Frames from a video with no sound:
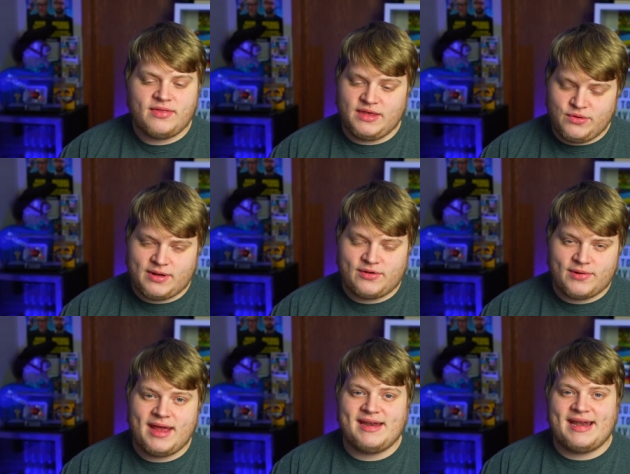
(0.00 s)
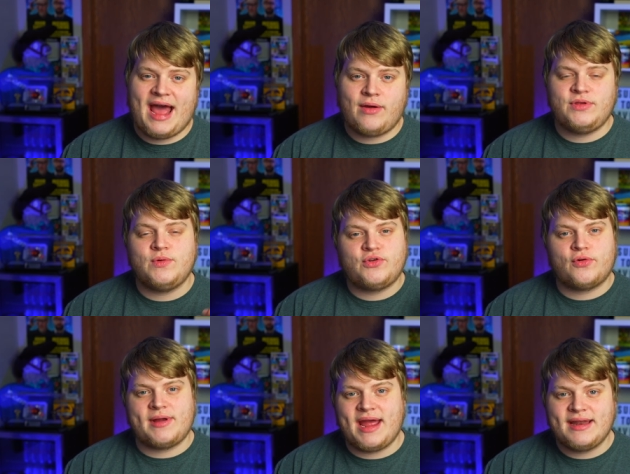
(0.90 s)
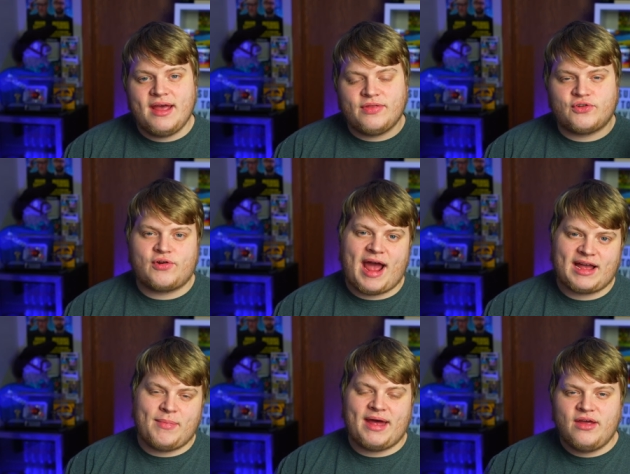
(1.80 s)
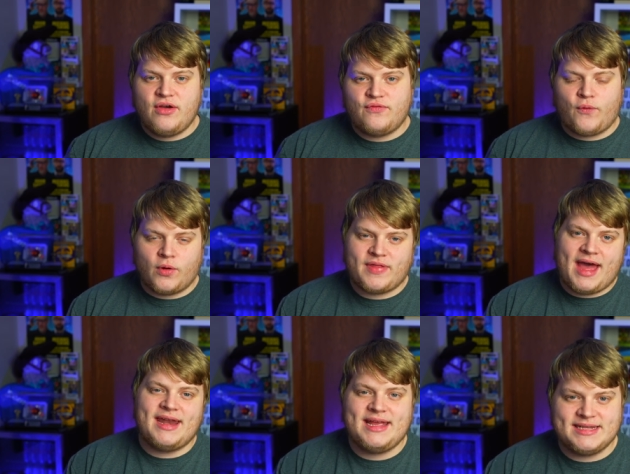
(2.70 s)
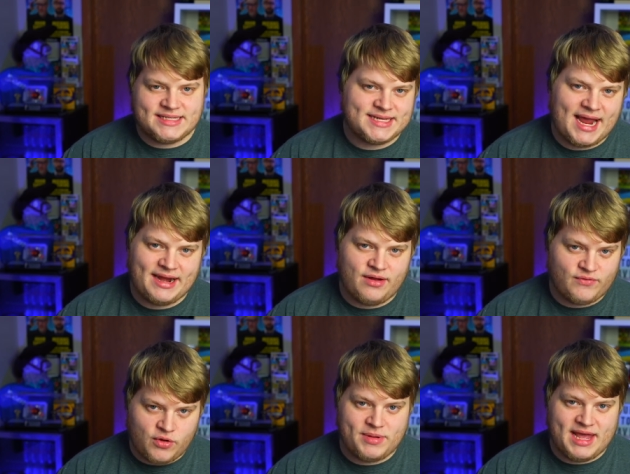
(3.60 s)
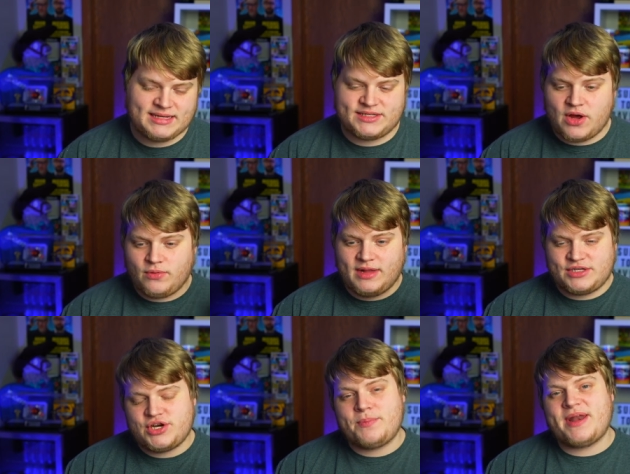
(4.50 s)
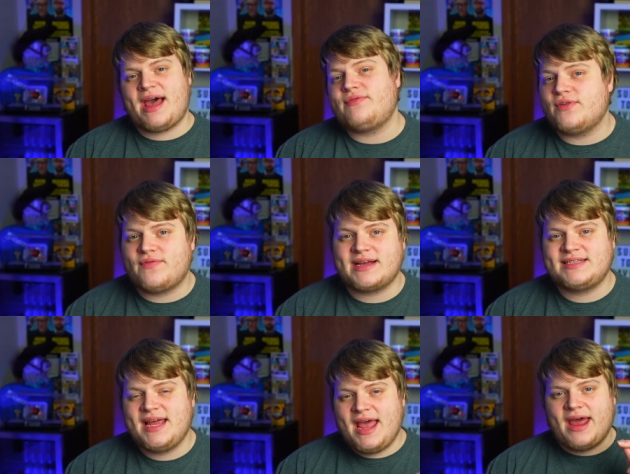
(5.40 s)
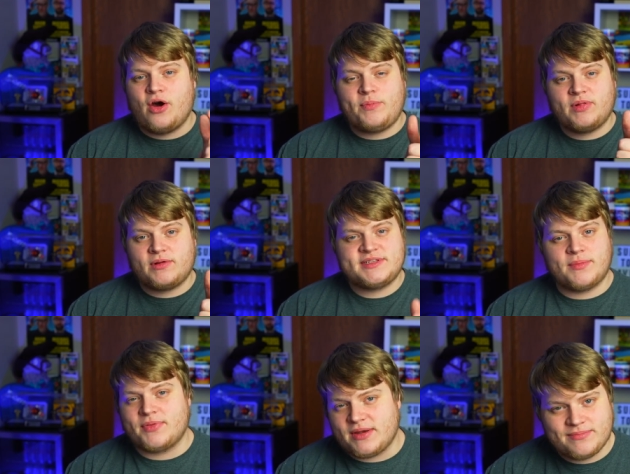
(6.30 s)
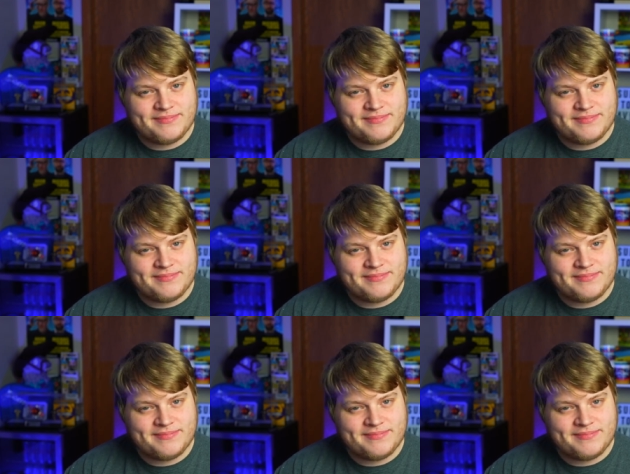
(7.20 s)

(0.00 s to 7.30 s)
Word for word: that you can create and how you would create the track matte for that inside of OBS. So let's jump into After Effects and hope you learned something.